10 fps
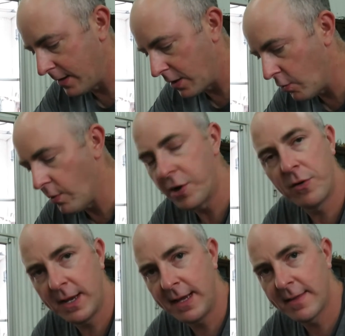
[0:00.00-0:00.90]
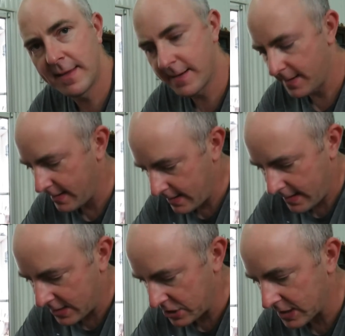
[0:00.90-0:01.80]
go underneath
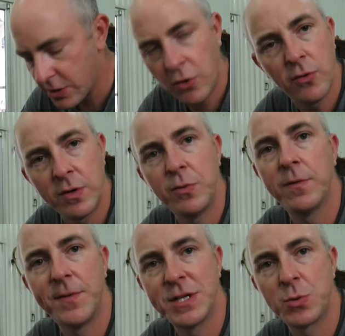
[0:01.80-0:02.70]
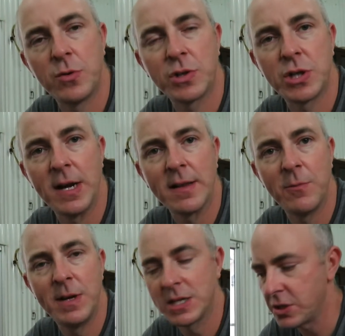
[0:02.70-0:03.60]
and just go and do a visual check to
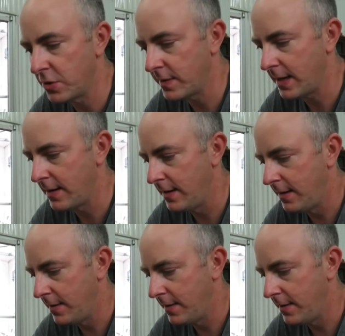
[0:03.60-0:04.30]
make sure that